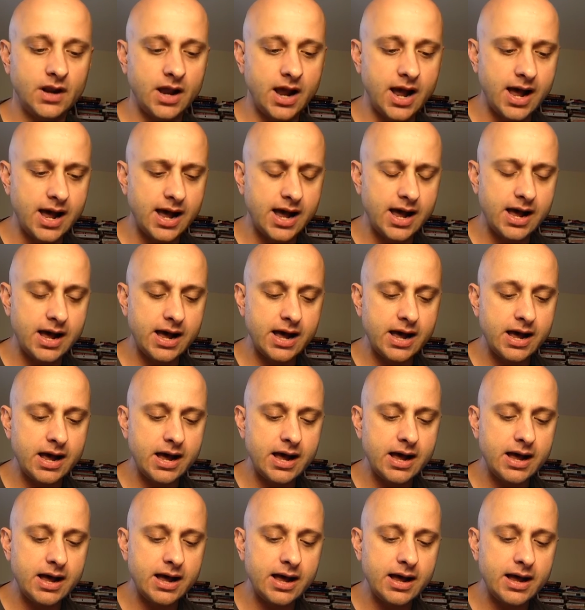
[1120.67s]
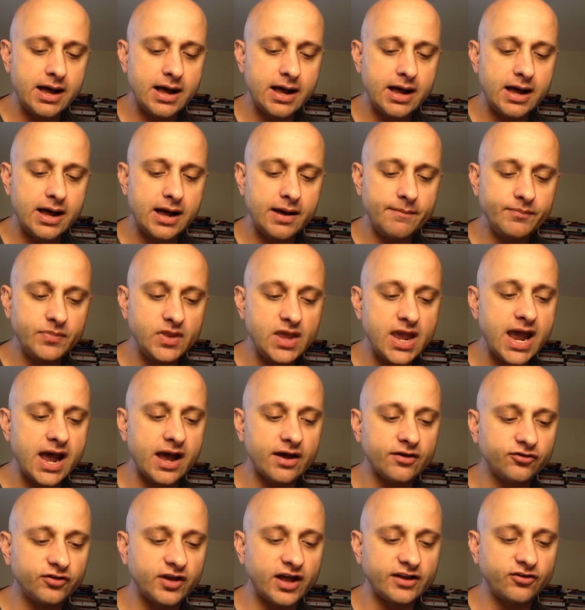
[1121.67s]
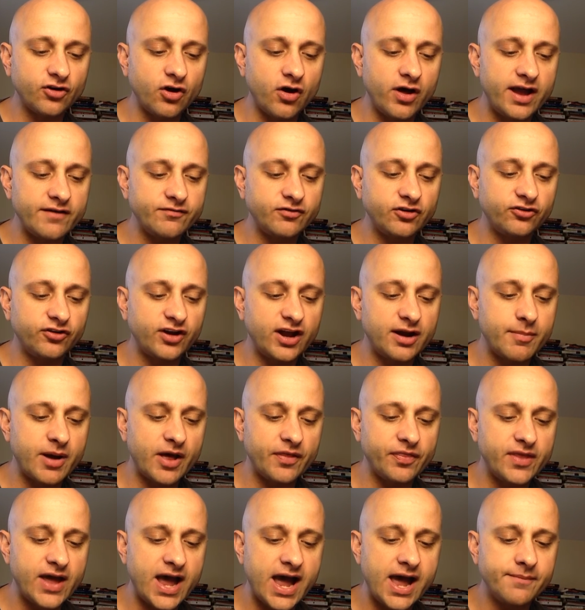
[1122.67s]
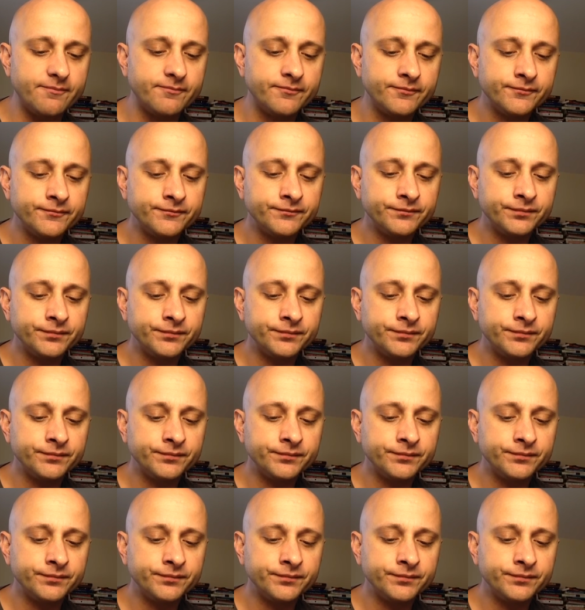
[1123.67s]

So that's all I have to say about that.